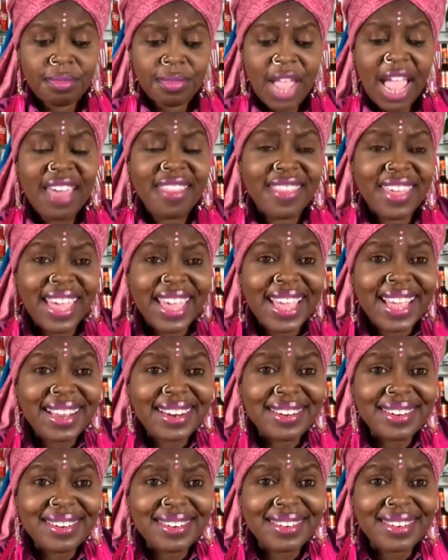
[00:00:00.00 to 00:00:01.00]
And
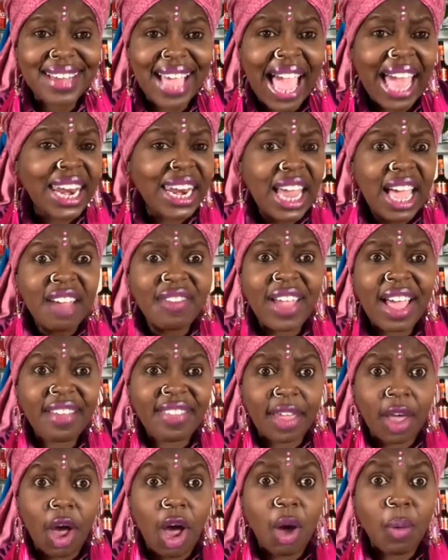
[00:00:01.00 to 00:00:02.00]
then I love how
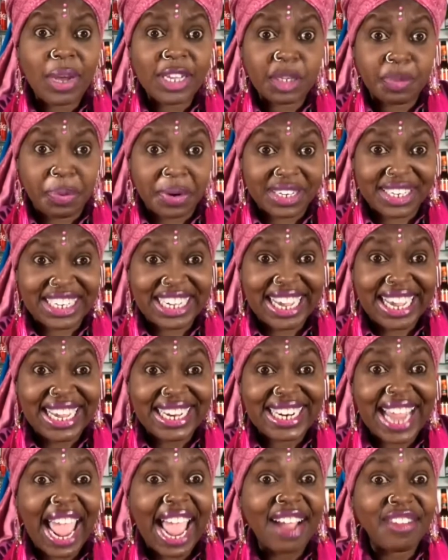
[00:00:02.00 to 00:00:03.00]
they always
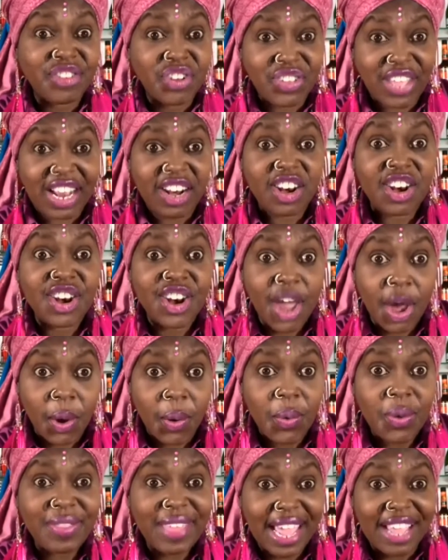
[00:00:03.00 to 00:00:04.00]
pretend after they
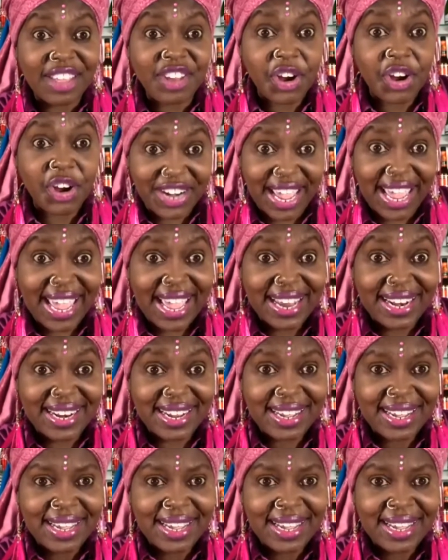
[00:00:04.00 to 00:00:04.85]
know that you're dead.